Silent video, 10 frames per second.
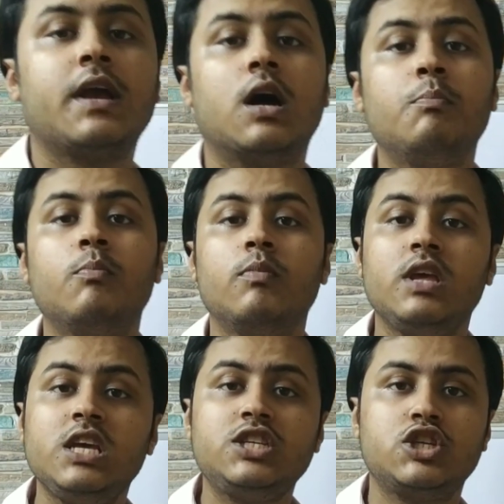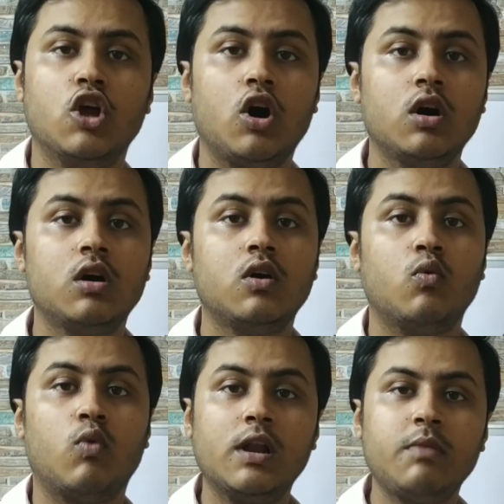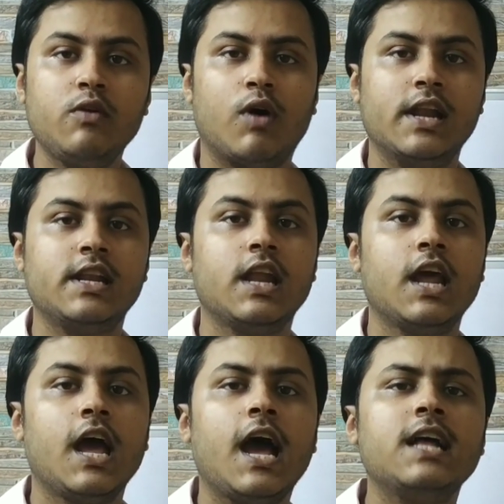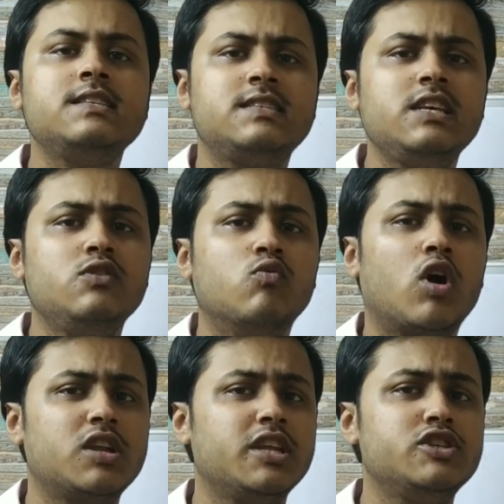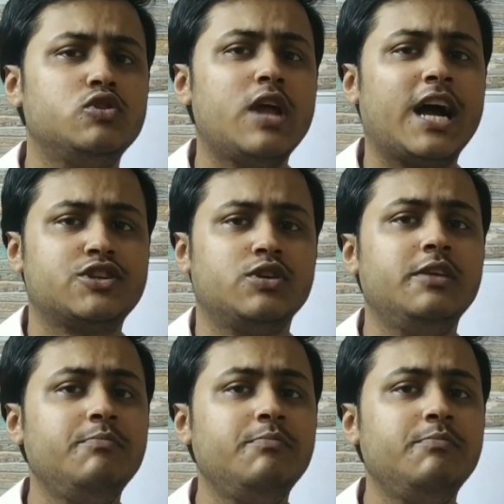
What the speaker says: up each law one by one and see what they actually